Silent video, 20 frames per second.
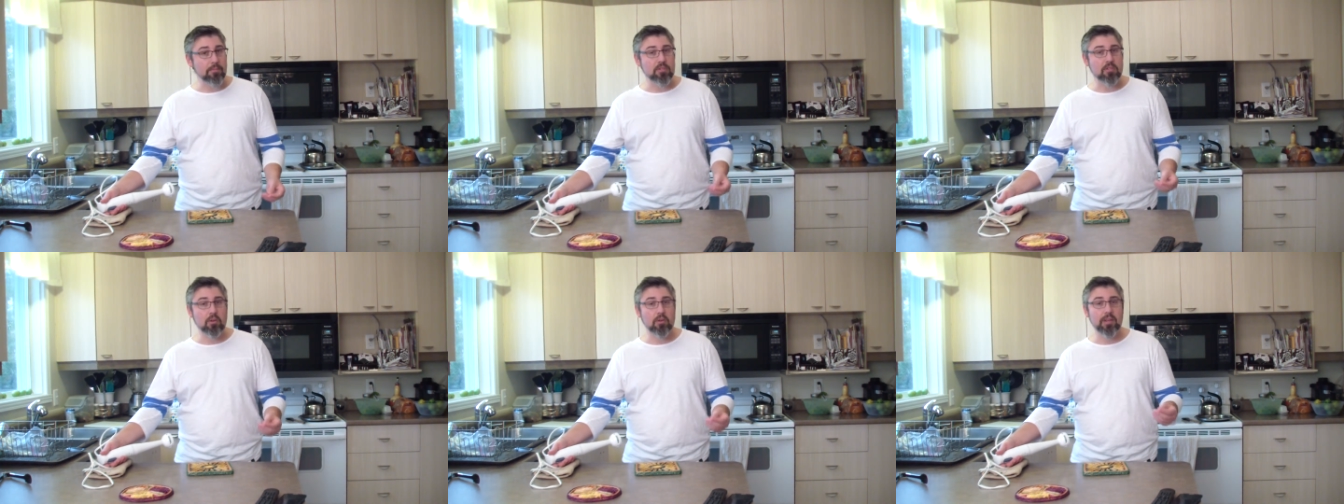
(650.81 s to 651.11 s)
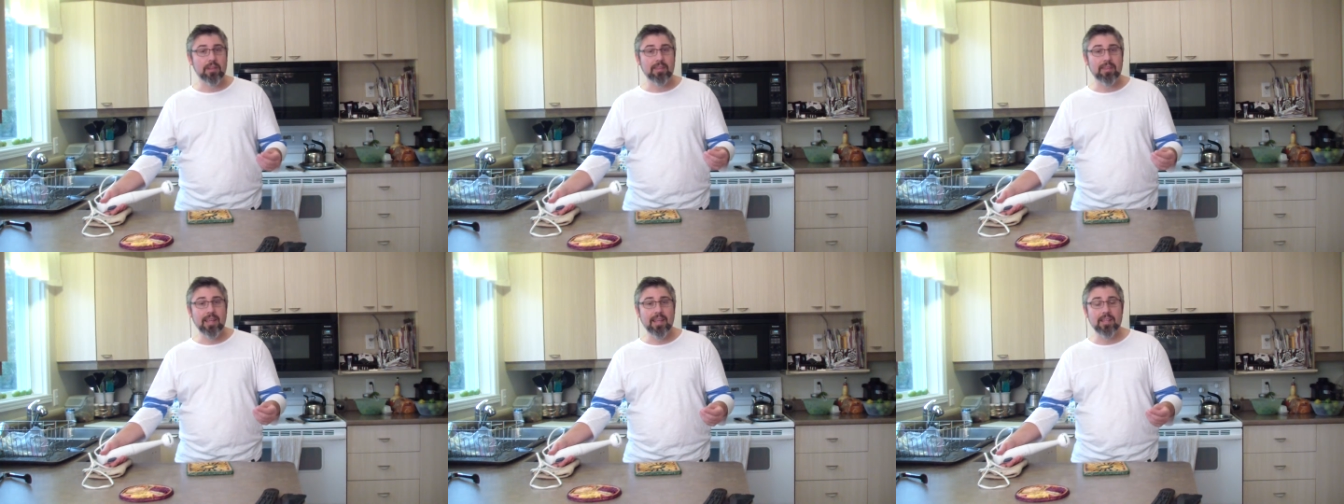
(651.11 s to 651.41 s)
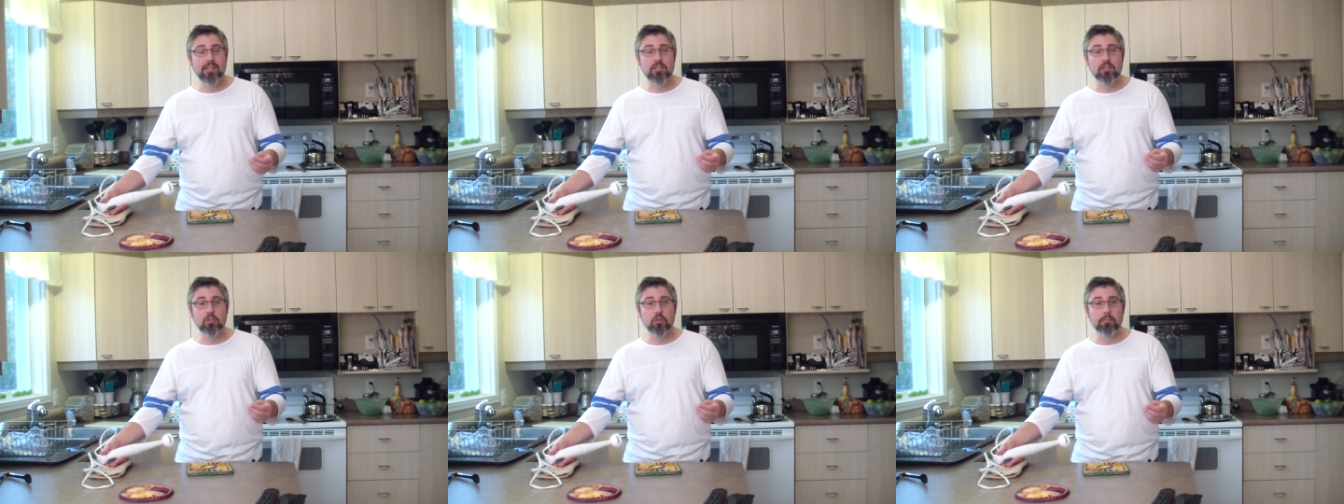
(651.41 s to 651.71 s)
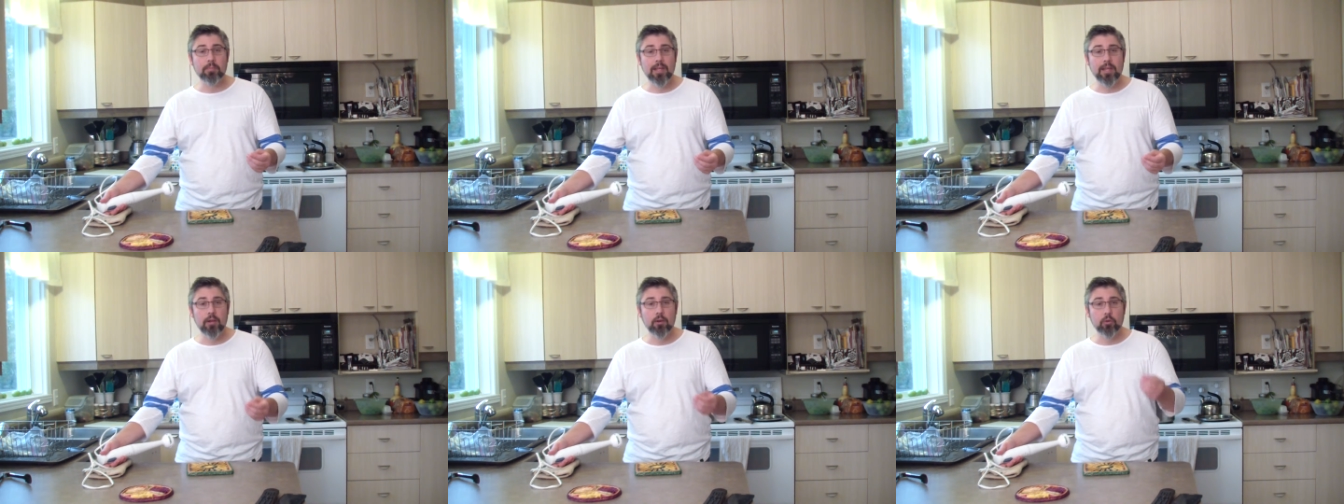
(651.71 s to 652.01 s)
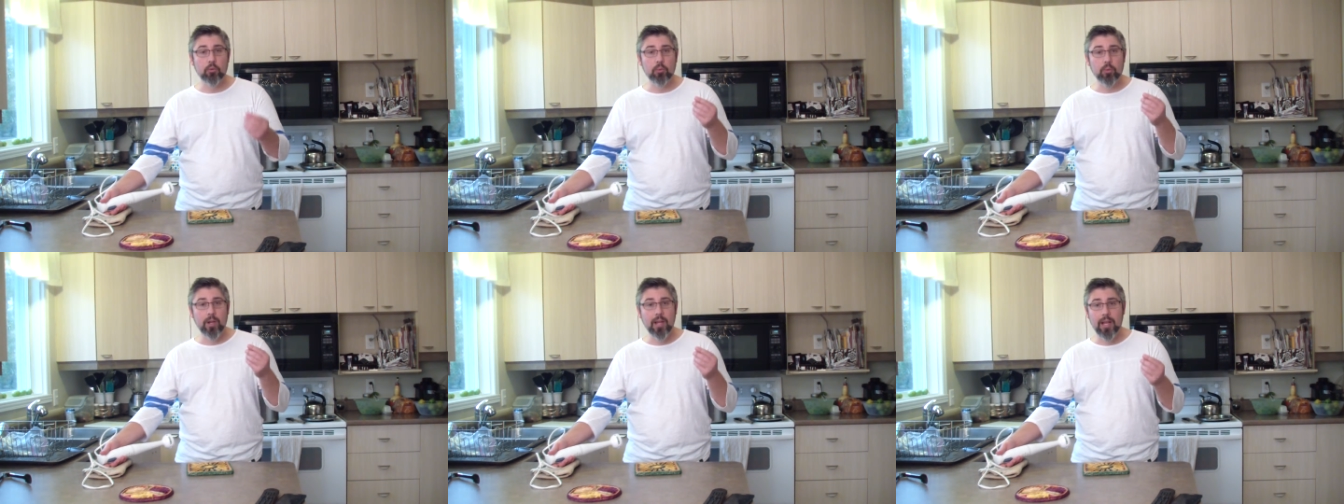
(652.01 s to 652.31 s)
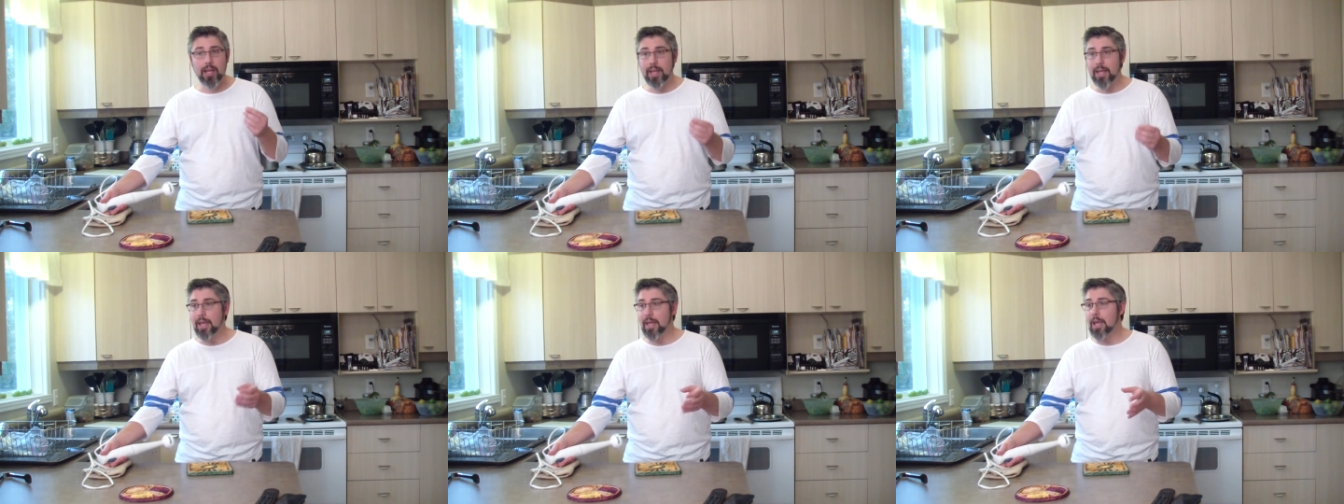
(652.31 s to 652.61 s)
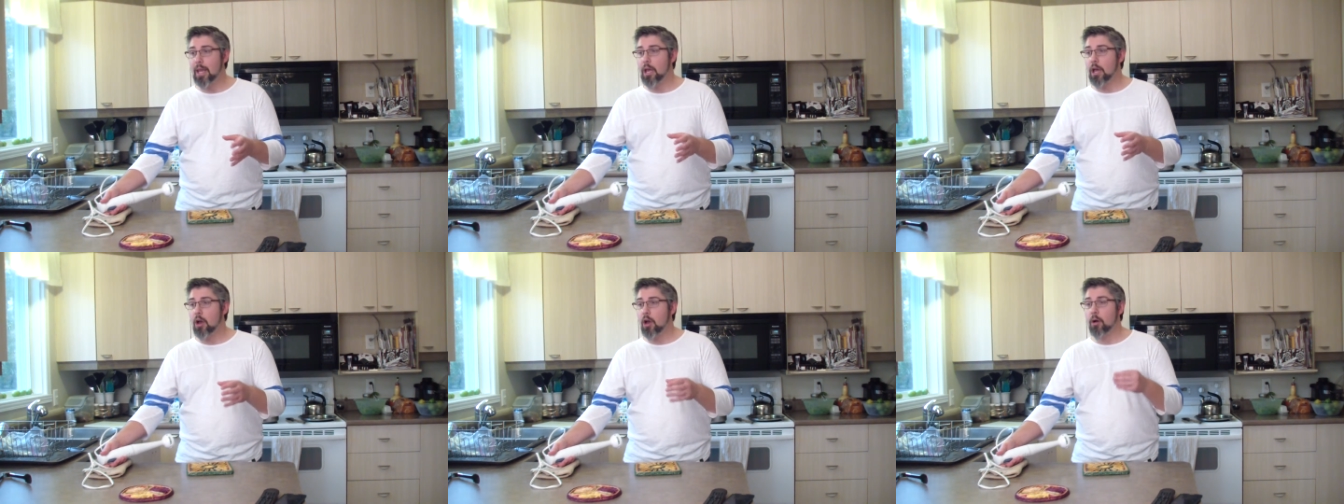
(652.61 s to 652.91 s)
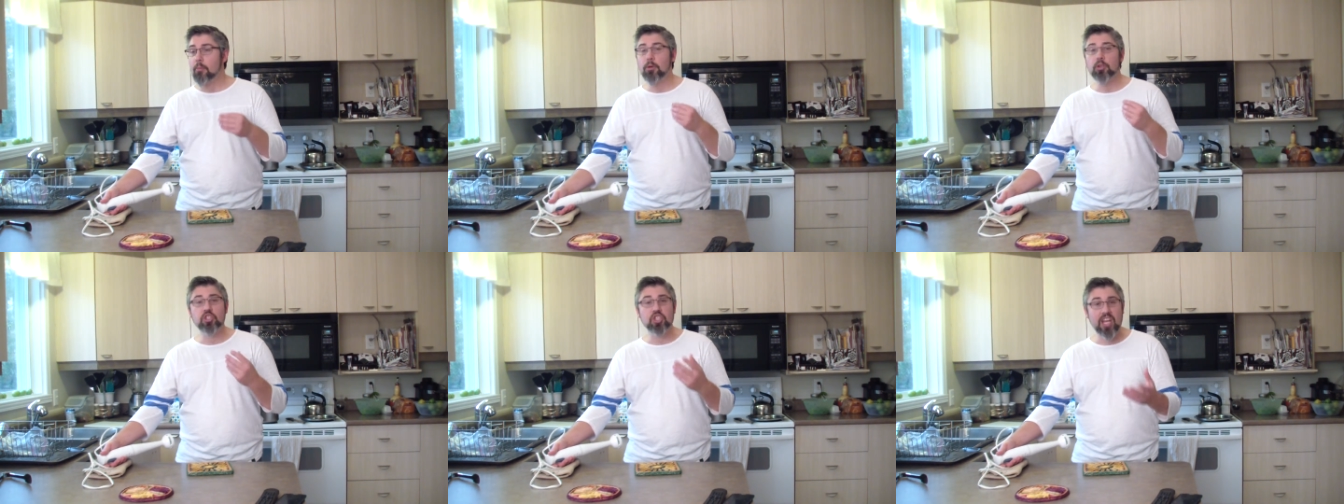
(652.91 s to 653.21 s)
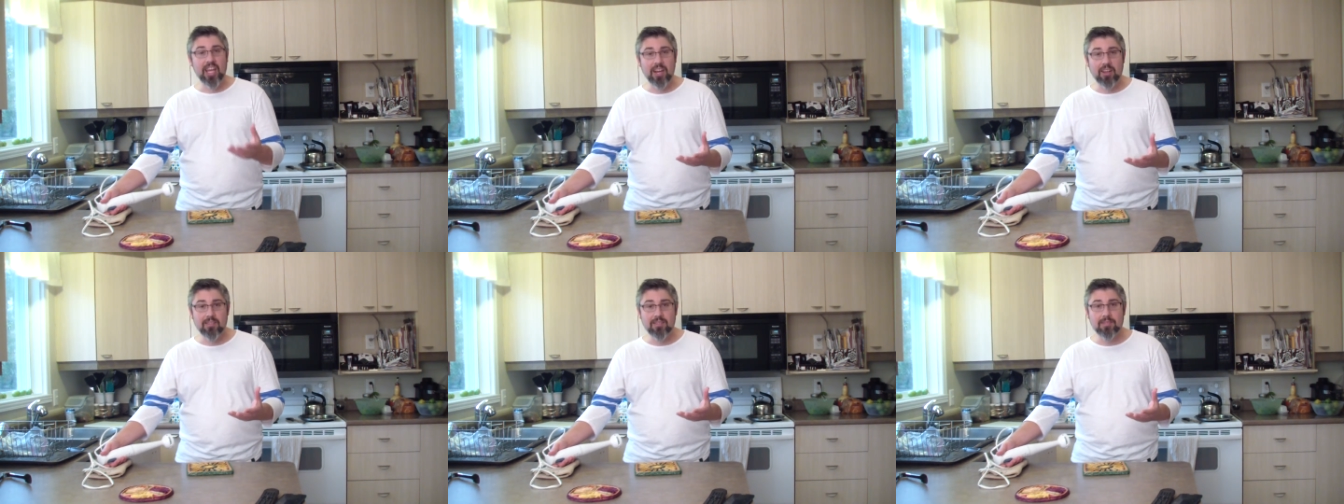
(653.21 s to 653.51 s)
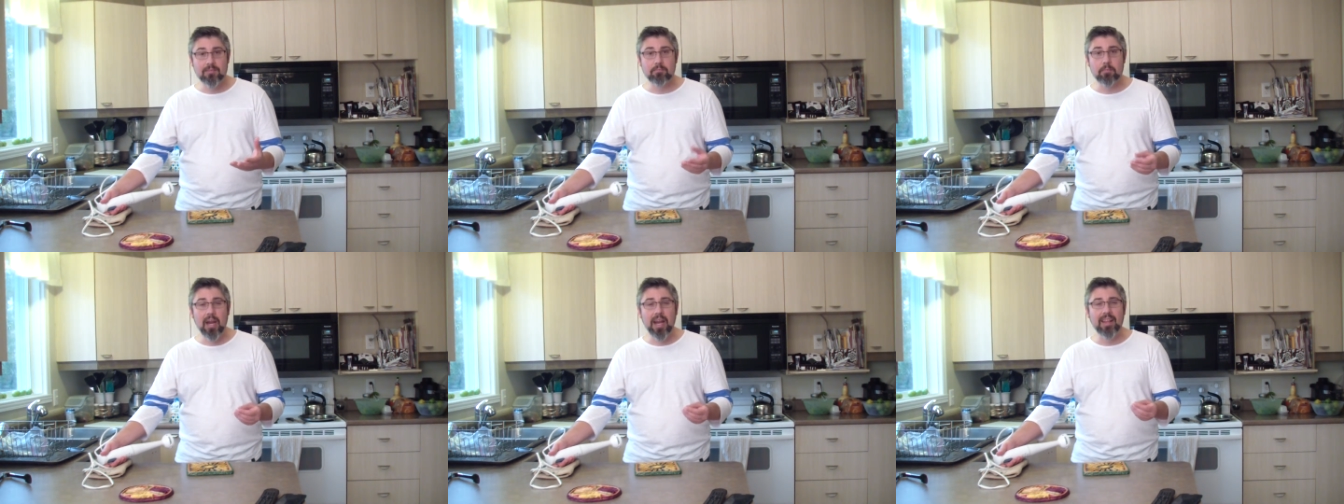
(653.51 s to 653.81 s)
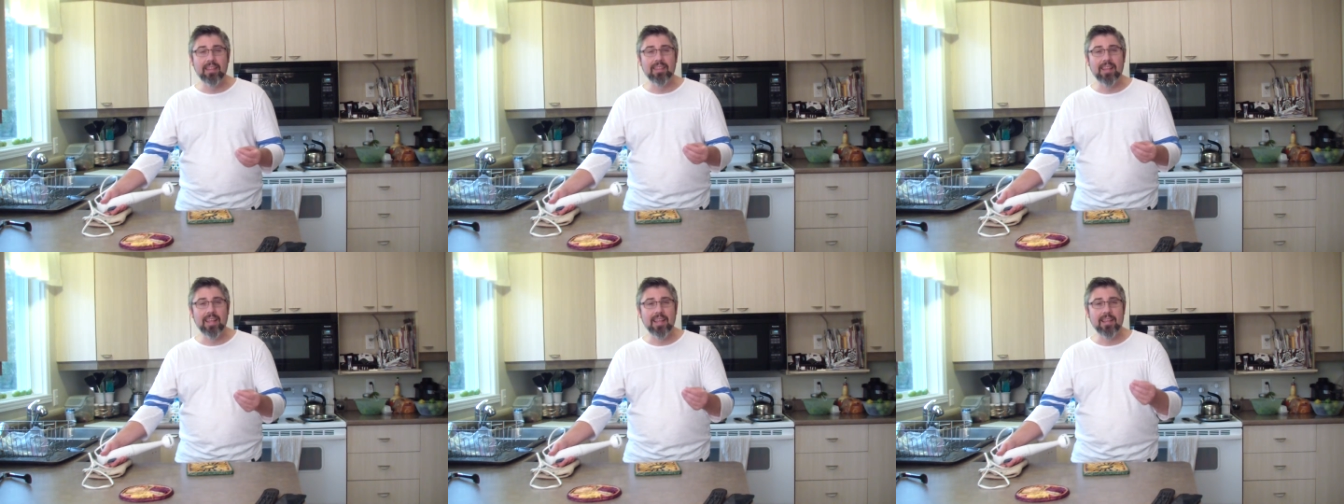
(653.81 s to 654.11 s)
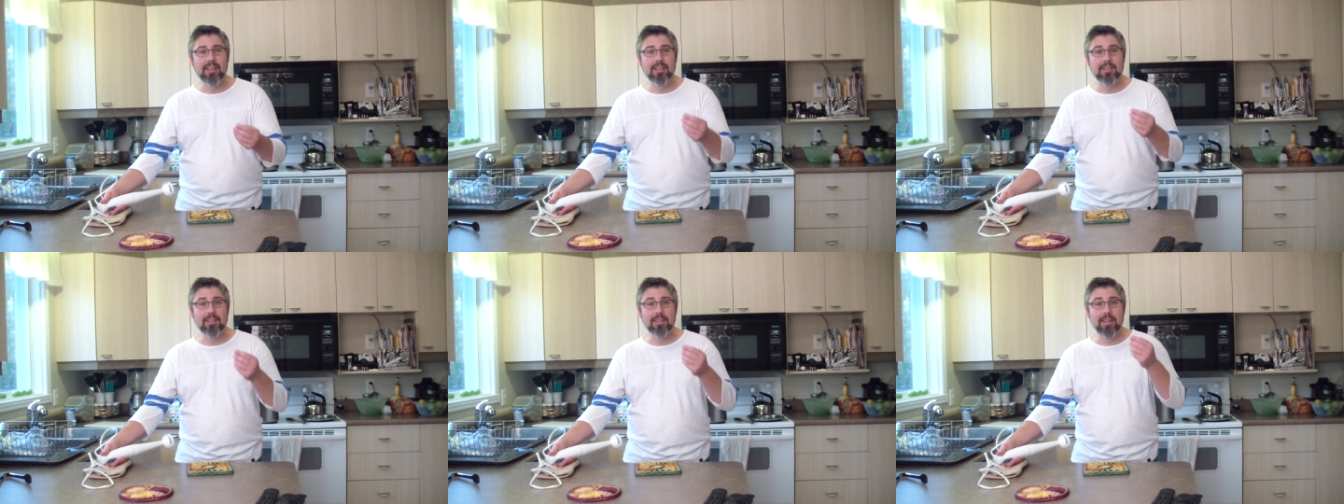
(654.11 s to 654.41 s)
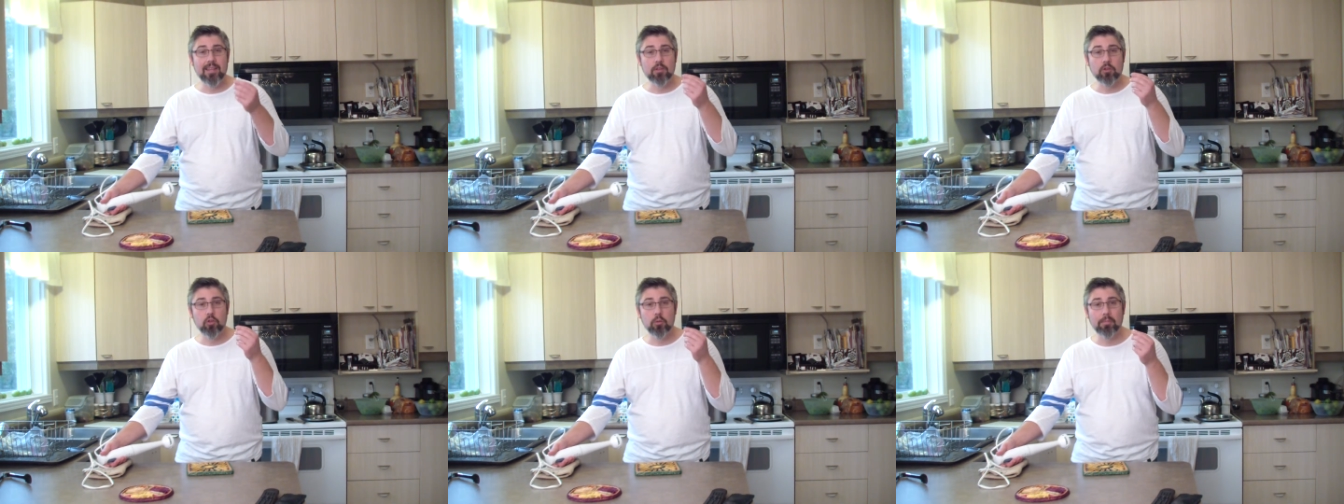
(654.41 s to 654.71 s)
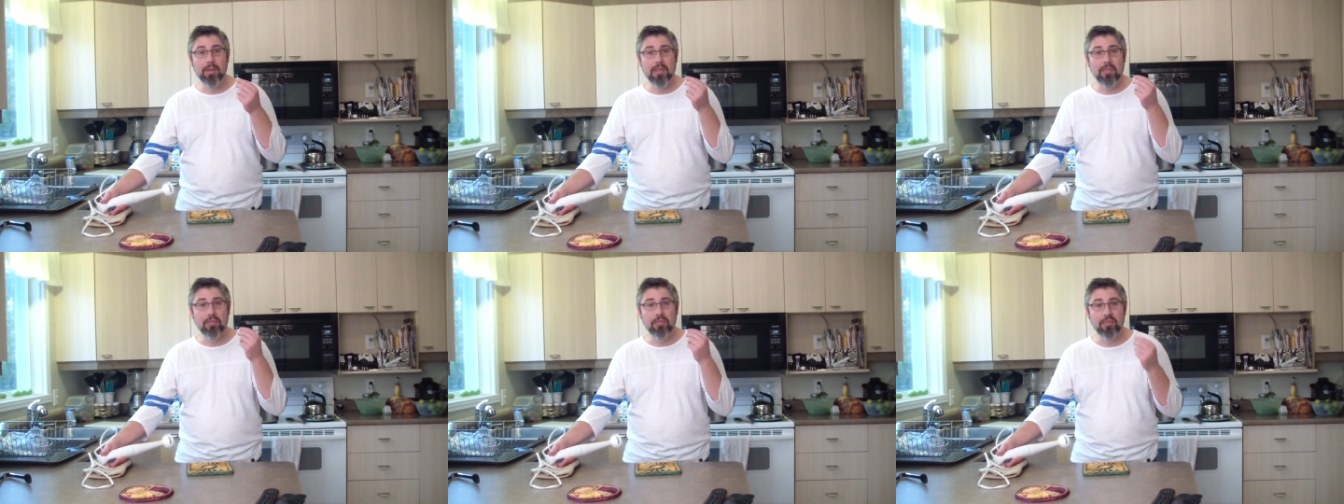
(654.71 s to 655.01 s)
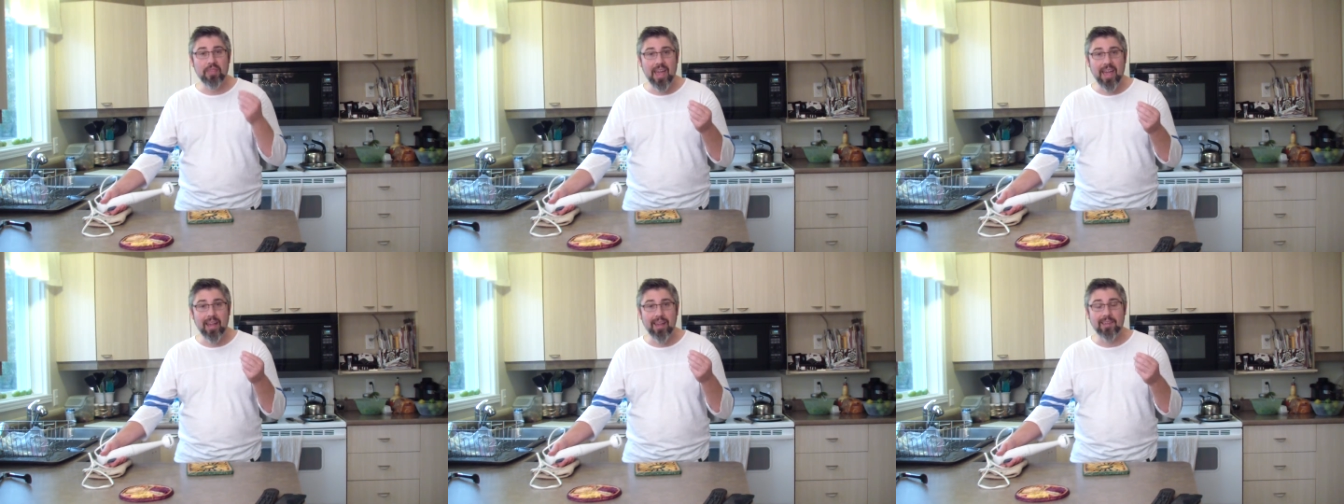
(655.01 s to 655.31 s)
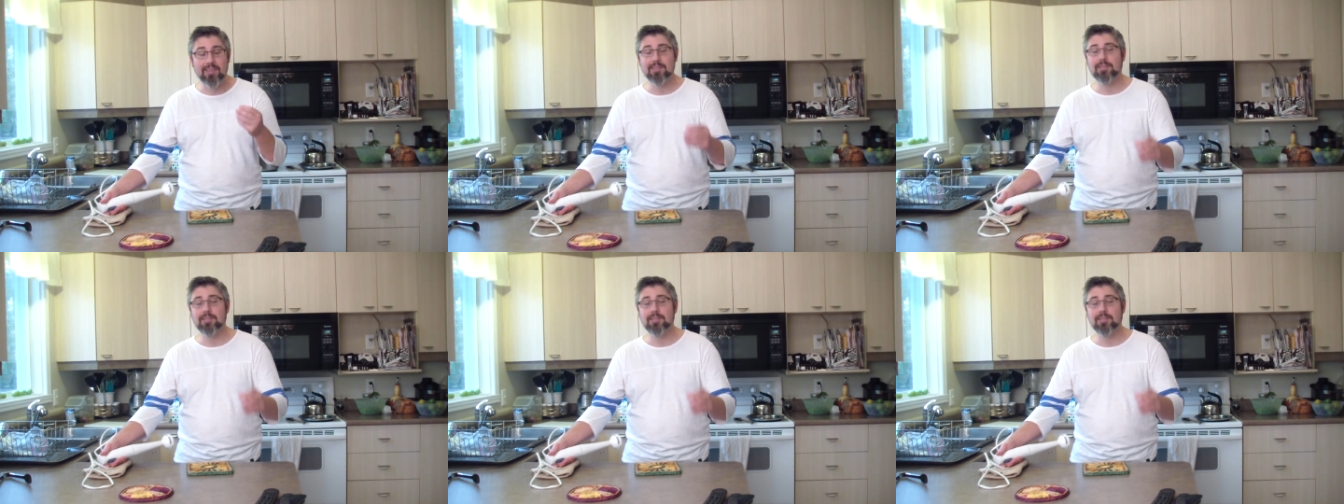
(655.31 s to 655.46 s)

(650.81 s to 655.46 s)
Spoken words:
so it needs to be really homogeneous, but it needs to be thick.